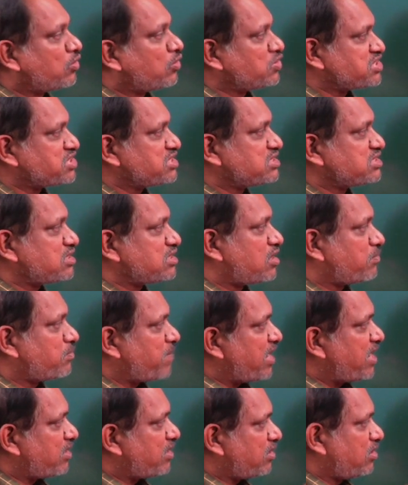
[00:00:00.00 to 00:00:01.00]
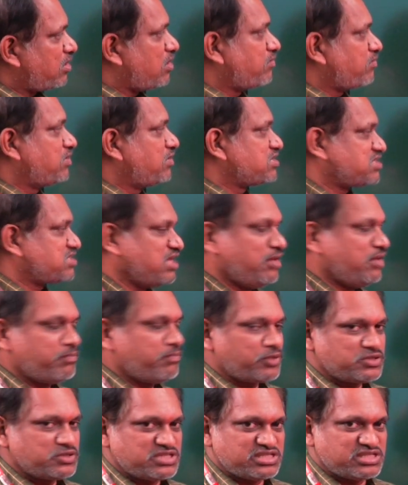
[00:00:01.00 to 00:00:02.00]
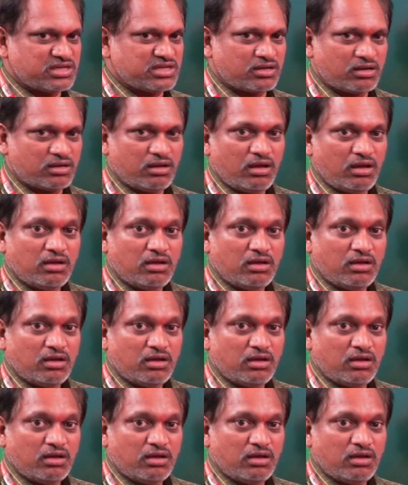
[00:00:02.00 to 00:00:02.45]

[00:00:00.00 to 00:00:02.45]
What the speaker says: questions are pattern of the same procedure.